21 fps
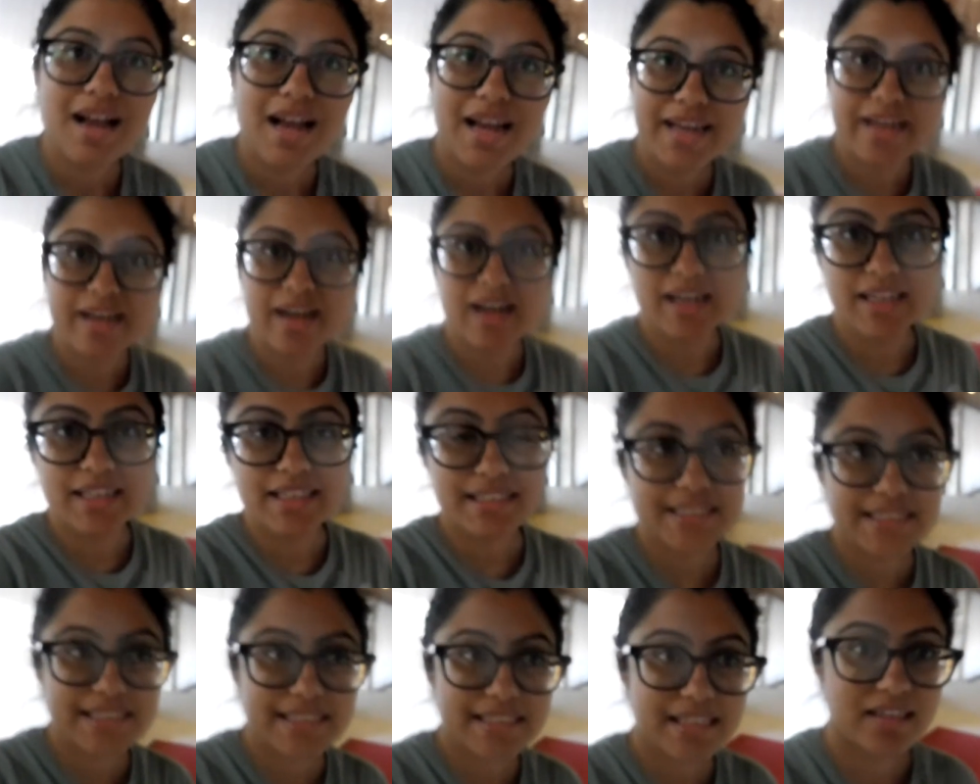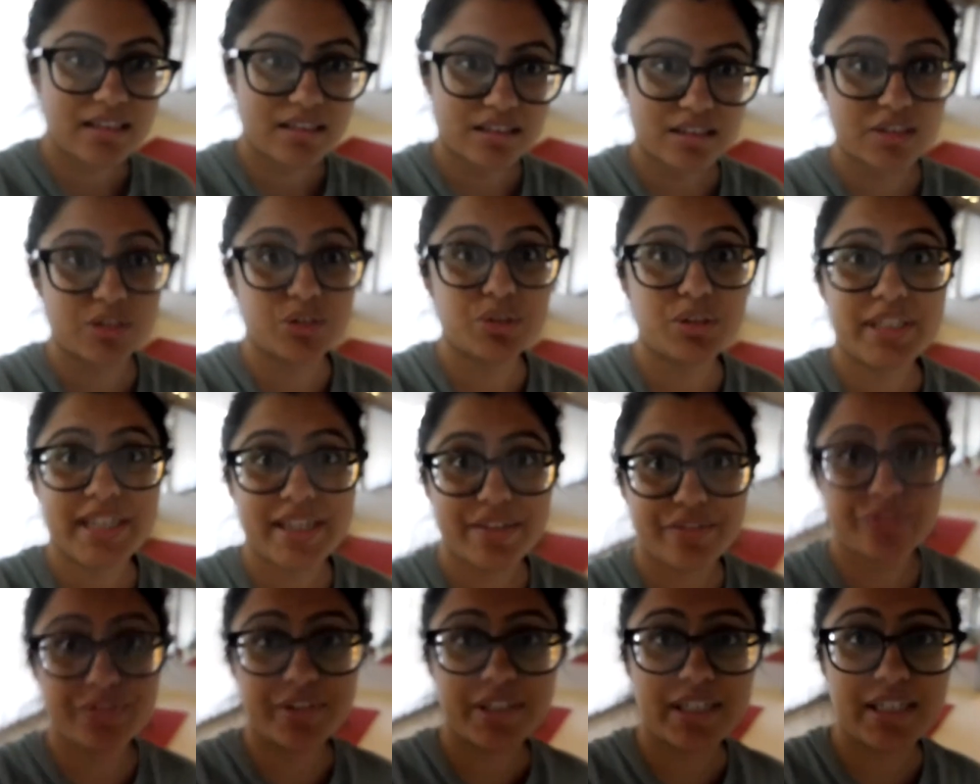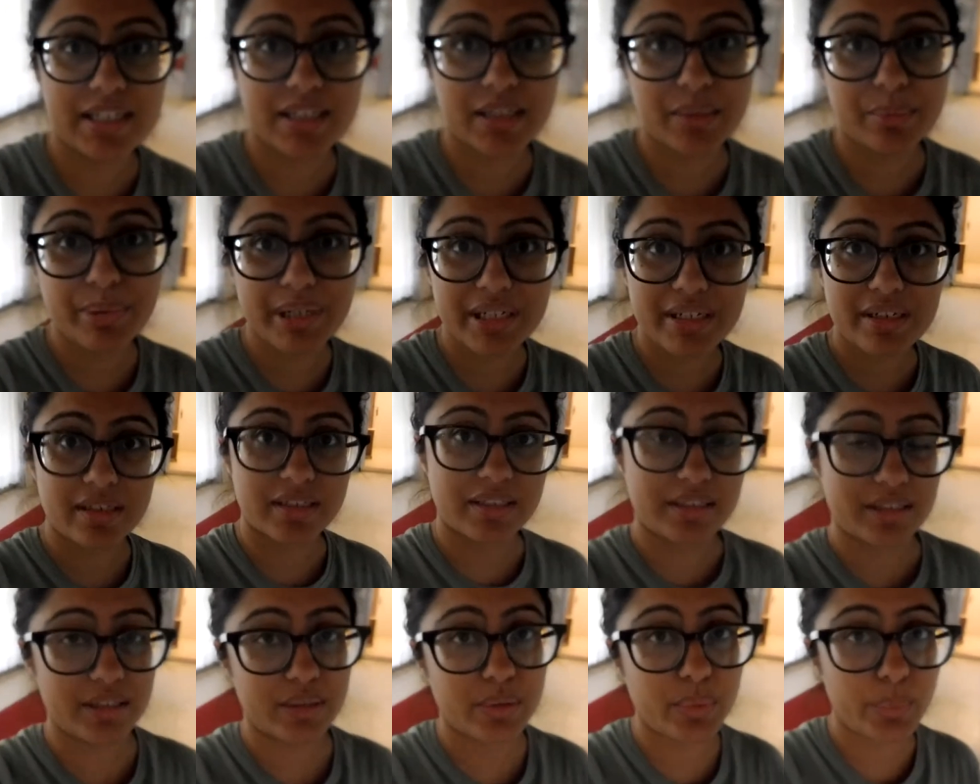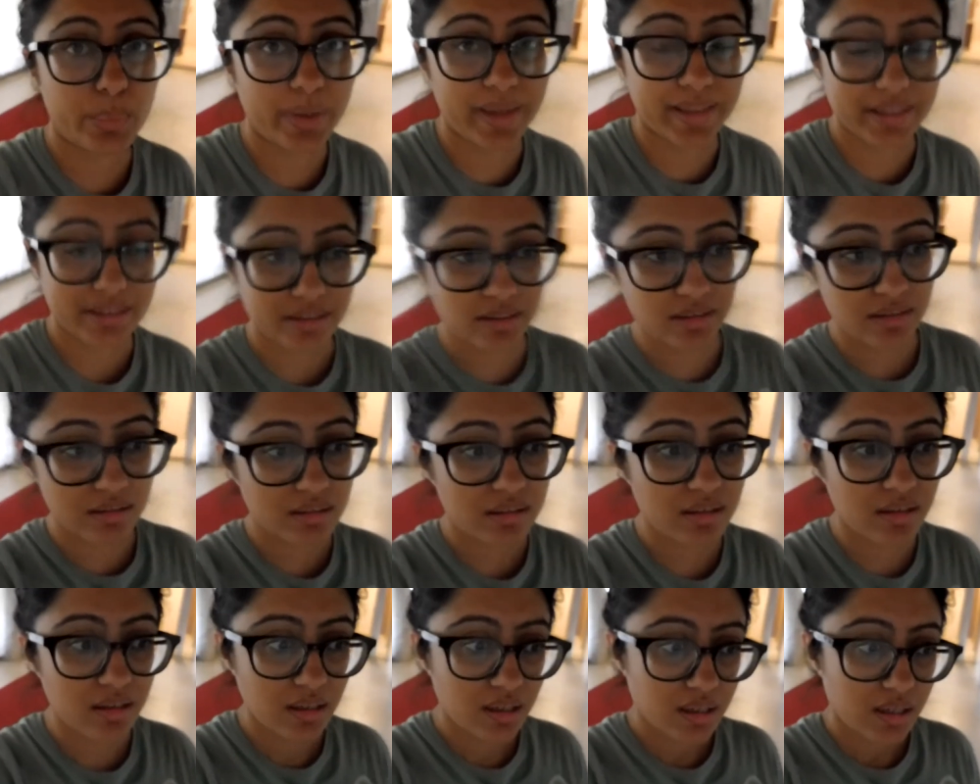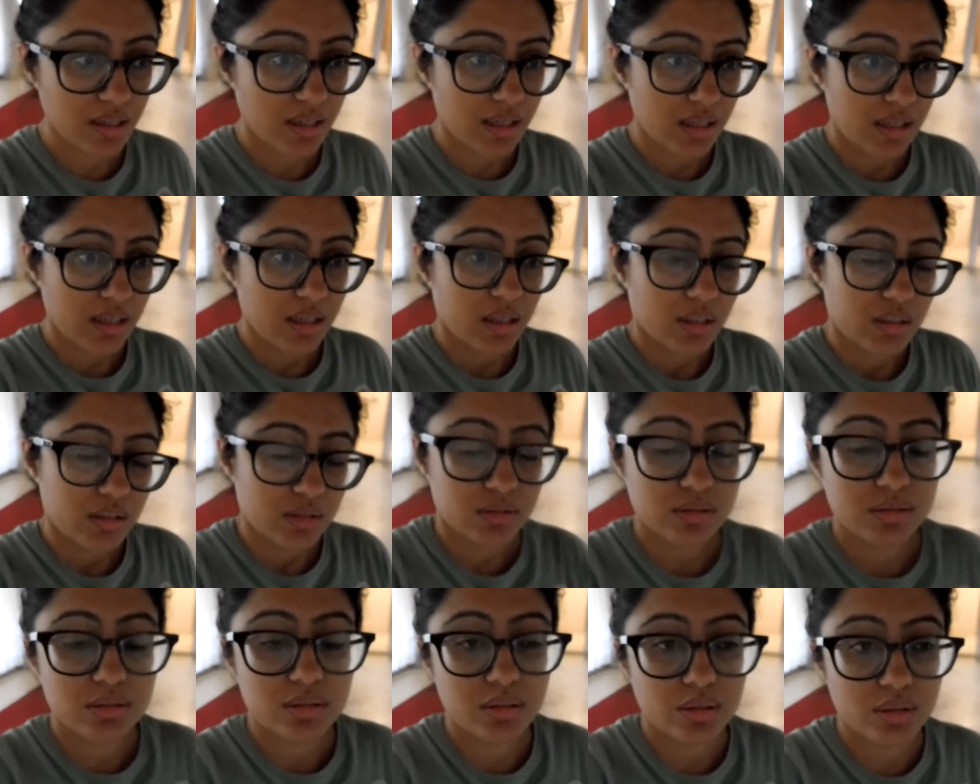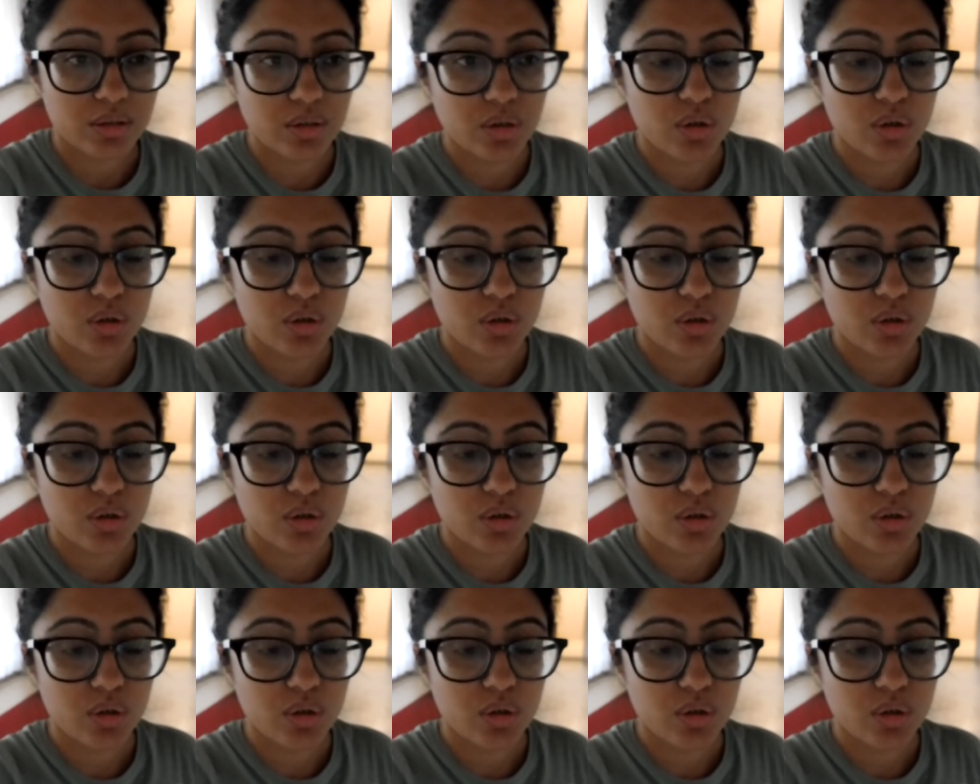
Hi guys, today I'm feeling a bit under weather, so